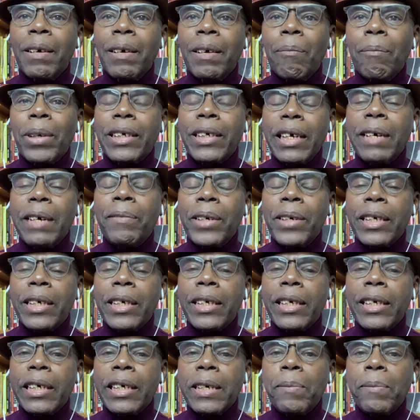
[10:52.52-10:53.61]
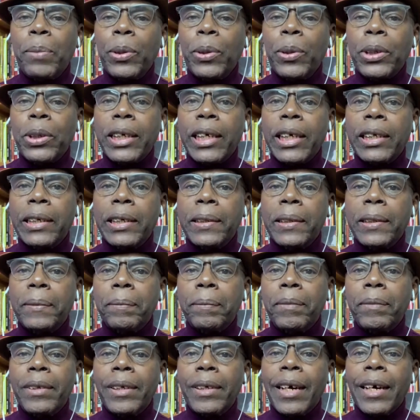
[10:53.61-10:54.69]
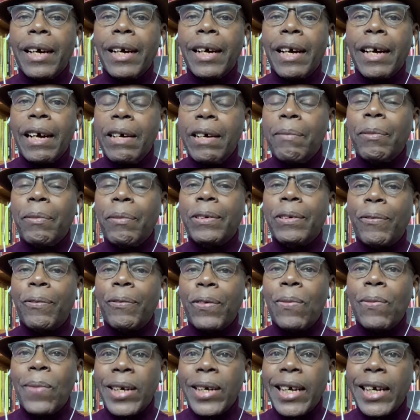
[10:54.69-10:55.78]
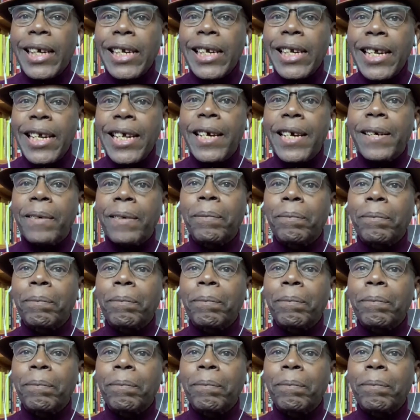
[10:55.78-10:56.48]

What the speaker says: But everything important comes from an idea.